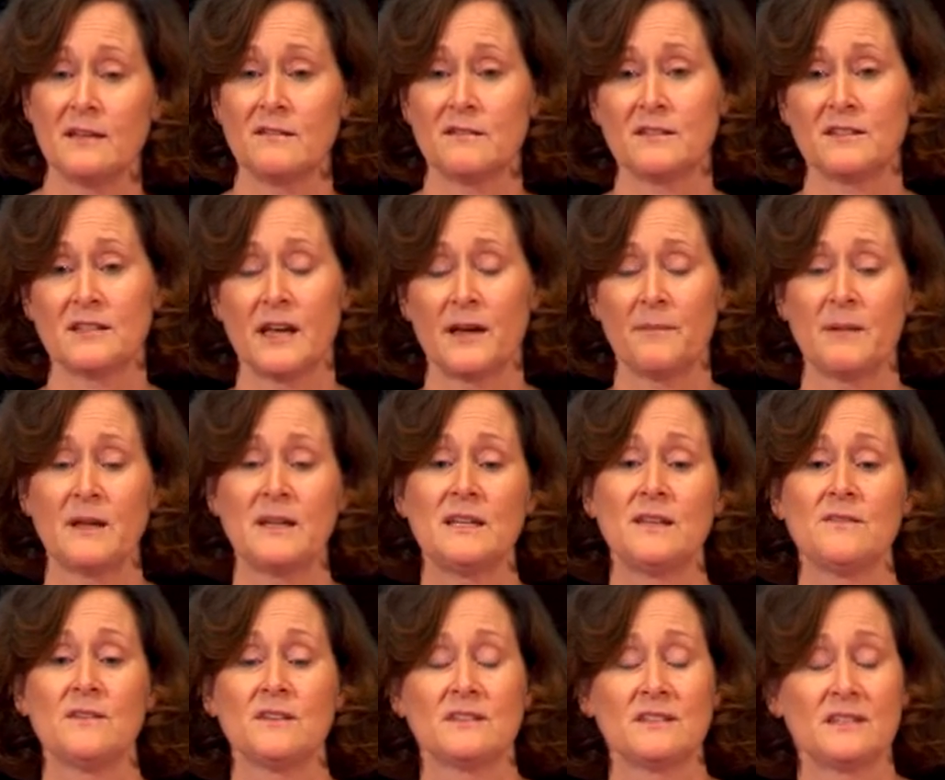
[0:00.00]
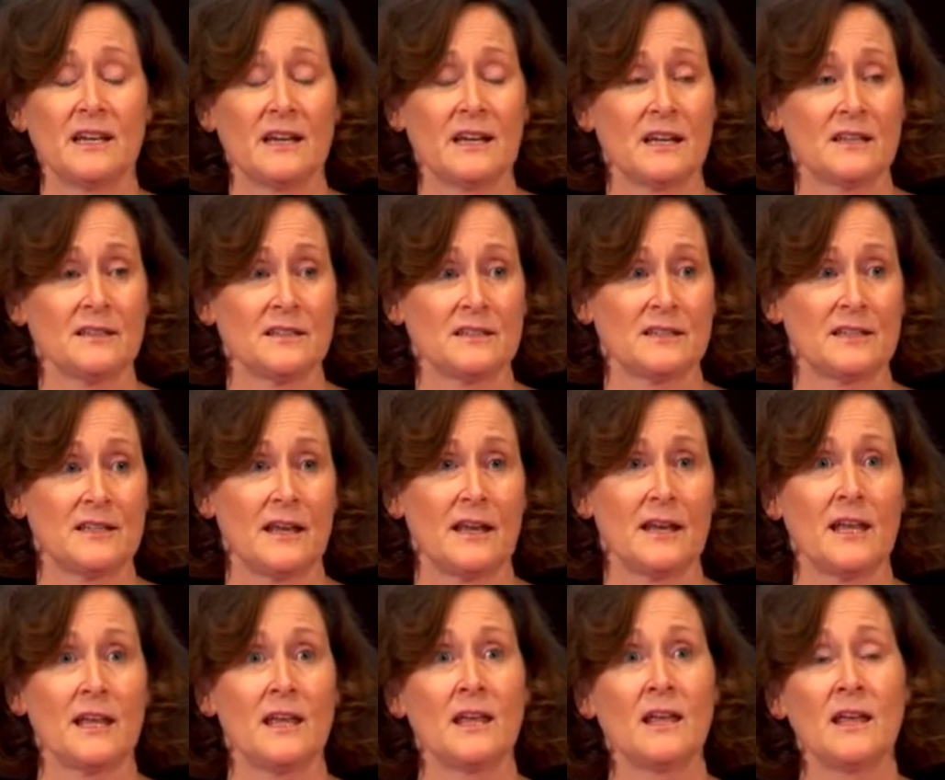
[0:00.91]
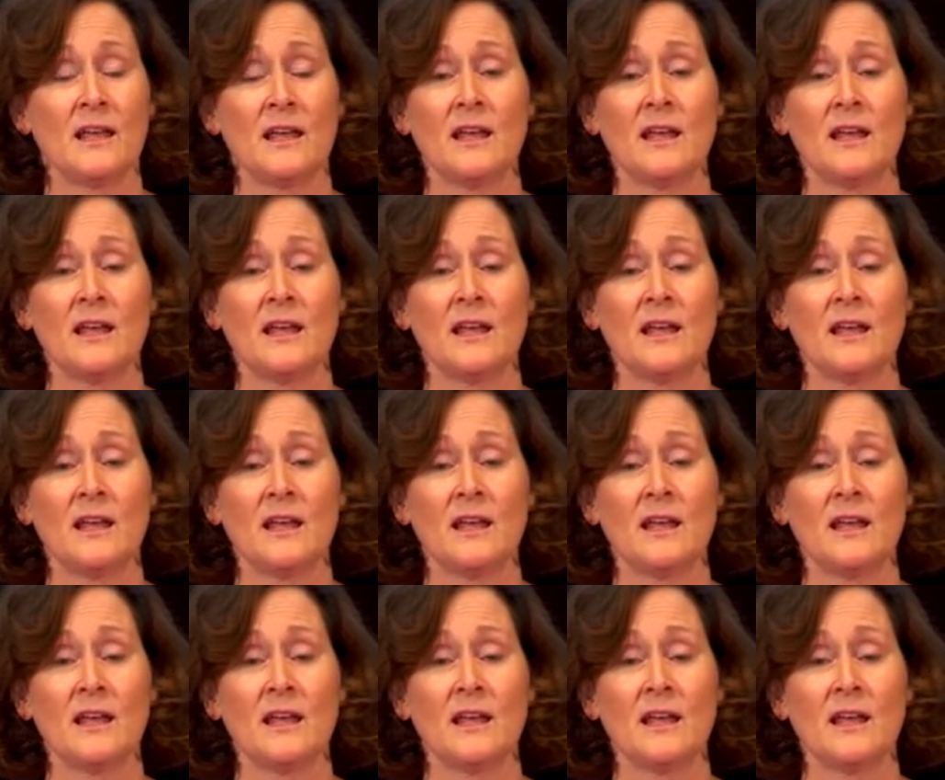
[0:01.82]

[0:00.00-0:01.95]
to the time I did the second study,